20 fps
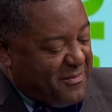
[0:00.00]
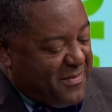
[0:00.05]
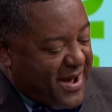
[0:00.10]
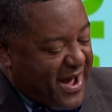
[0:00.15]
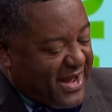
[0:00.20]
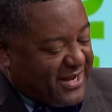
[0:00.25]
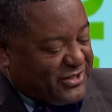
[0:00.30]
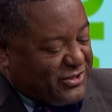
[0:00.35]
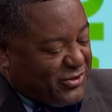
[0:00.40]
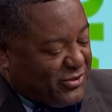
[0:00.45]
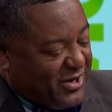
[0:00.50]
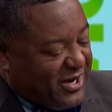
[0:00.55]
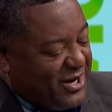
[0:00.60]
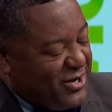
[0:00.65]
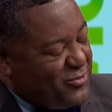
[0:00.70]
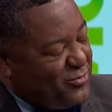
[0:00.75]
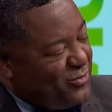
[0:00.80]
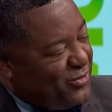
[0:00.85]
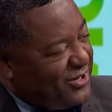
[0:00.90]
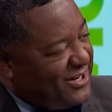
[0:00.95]
back to
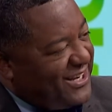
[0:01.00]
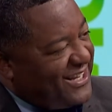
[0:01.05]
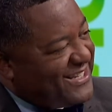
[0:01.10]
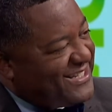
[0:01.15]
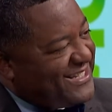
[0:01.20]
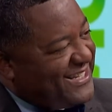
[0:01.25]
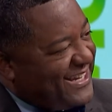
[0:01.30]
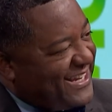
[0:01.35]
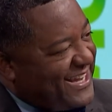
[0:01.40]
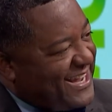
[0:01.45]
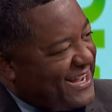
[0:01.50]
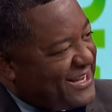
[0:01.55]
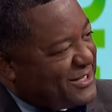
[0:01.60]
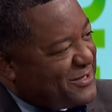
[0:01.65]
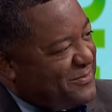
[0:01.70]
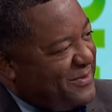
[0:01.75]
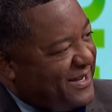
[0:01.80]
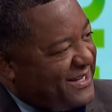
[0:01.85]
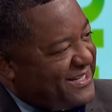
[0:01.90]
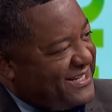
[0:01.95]
unrealistic
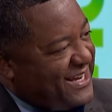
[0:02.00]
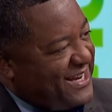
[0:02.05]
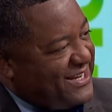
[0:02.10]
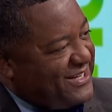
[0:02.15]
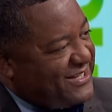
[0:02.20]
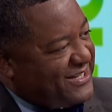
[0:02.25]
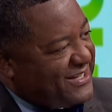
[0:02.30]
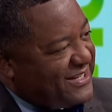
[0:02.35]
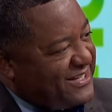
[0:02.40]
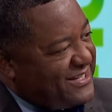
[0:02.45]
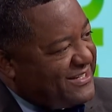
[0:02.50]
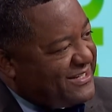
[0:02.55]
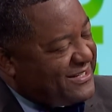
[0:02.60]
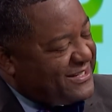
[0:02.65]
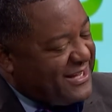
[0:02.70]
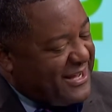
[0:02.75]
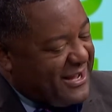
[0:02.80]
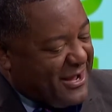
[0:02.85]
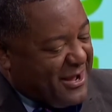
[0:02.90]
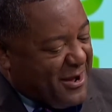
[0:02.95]

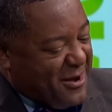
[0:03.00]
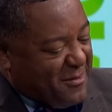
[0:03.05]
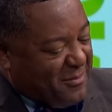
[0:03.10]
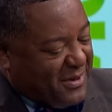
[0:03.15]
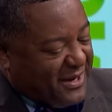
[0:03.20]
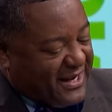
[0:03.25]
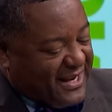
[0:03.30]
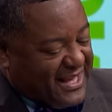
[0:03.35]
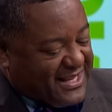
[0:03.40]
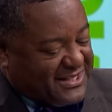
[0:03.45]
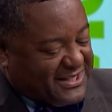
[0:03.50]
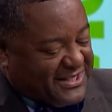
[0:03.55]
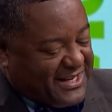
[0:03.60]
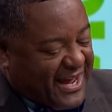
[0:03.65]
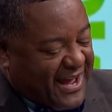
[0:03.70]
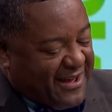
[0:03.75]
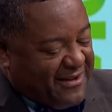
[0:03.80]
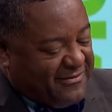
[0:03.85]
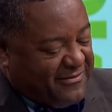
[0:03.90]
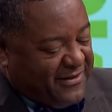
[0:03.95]
expectations but let's
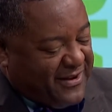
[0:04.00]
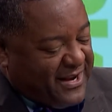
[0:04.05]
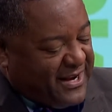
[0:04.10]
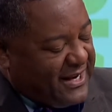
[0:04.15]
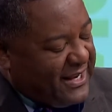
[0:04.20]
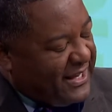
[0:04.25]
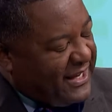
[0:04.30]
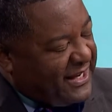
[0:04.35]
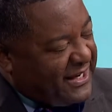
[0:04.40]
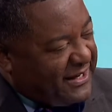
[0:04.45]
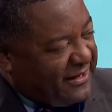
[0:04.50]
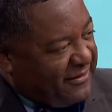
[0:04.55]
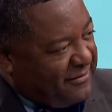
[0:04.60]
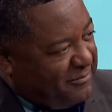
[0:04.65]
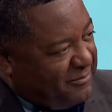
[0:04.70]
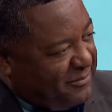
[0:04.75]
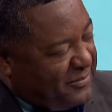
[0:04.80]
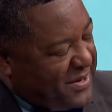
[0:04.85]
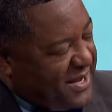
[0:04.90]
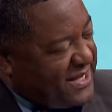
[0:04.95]
dive in and get a
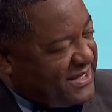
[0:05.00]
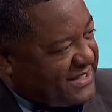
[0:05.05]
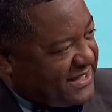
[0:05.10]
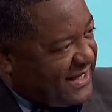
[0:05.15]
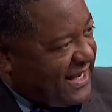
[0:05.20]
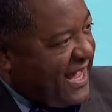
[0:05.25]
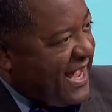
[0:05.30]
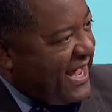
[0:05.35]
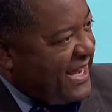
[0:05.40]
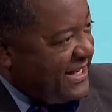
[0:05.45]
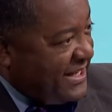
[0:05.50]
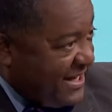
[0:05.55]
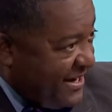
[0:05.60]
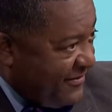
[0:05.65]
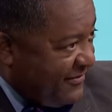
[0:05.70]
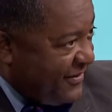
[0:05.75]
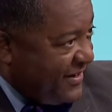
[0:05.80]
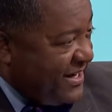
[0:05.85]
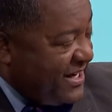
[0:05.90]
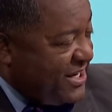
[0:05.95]
baseline
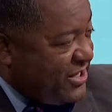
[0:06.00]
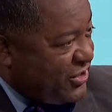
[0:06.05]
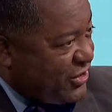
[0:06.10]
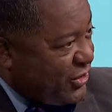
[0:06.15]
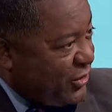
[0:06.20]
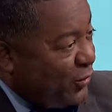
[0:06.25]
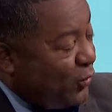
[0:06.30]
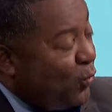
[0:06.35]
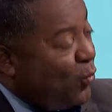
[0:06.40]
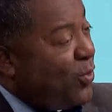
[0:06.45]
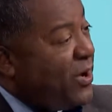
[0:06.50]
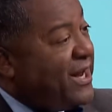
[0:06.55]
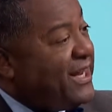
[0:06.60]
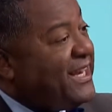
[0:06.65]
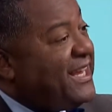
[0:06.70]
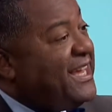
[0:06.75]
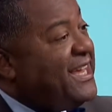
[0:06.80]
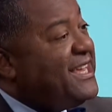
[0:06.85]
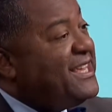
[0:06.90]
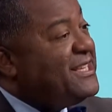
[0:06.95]
definition. What
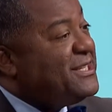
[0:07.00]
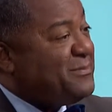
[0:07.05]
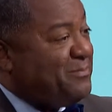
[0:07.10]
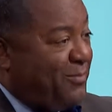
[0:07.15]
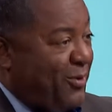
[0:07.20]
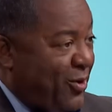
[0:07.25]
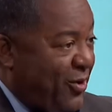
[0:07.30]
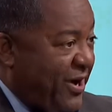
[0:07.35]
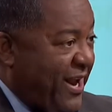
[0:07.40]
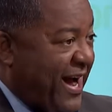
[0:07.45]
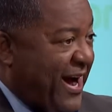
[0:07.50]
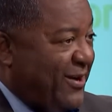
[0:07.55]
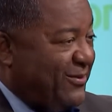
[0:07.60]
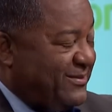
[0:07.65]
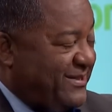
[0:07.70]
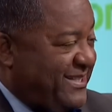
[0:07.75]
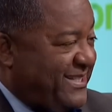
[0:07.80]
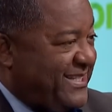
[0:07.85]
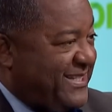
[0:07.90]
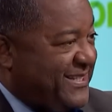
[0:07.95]
is
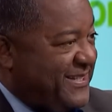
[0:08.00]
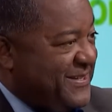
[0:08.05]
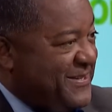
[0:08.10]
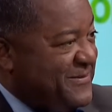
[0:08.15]
burnout?